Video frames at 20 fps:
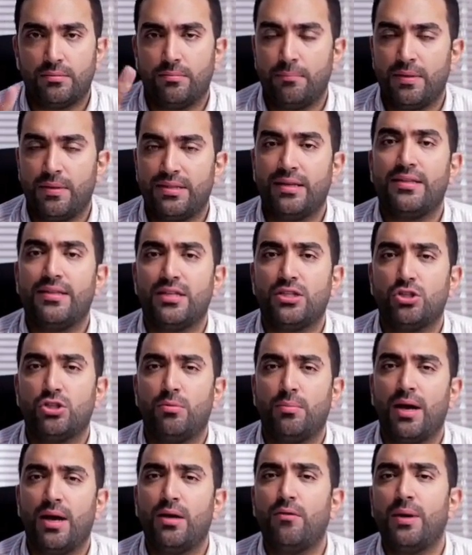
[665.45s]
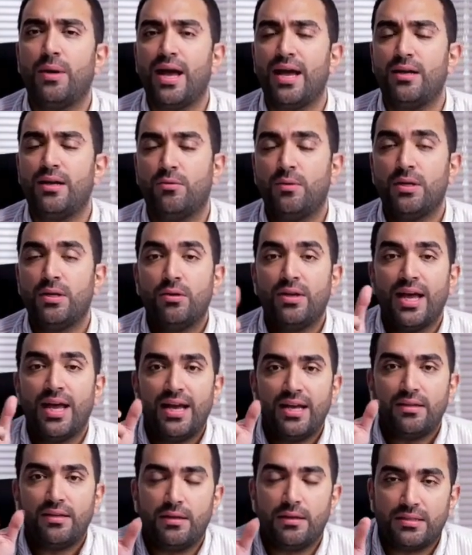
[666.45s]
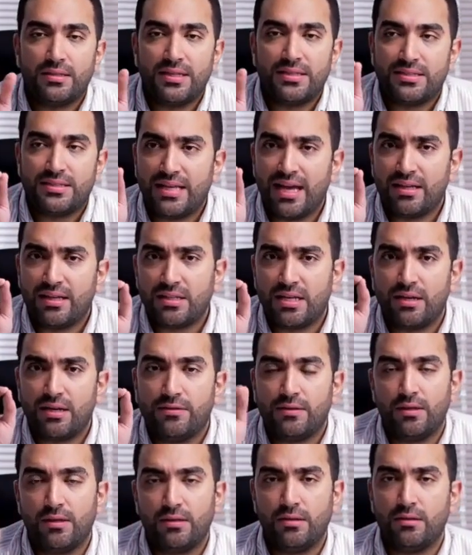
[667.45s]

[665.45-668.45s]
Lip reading: But this issue might arise where you can. It's not enough.